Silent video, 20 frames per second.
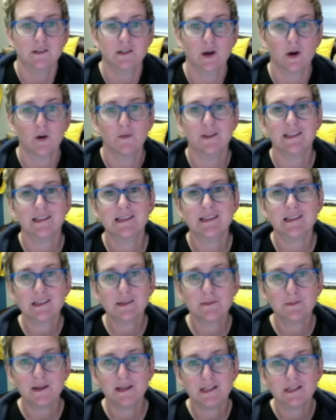So this is
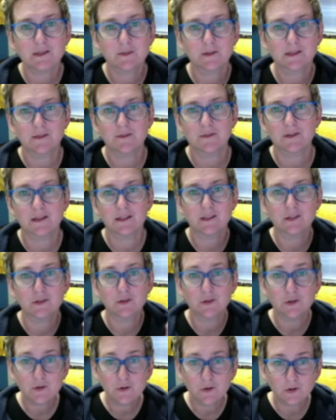submitting specifically
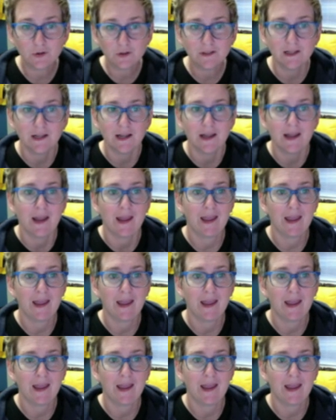to Google,